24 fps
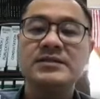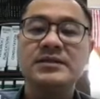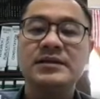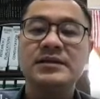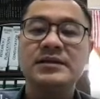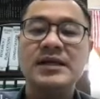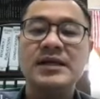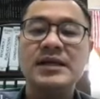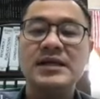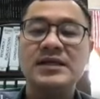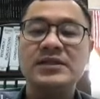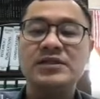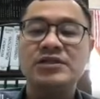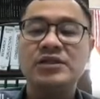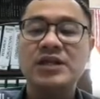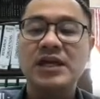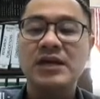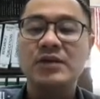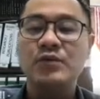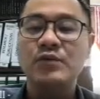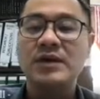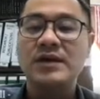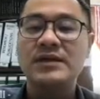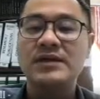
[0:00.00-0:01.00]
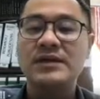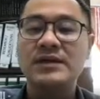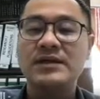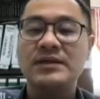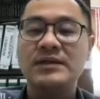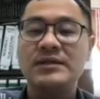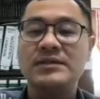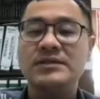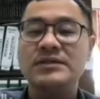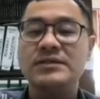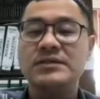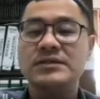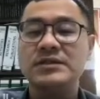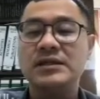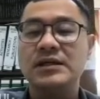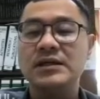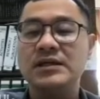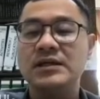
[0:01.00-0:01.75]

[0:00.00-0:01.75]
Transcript: okay, and check whether it is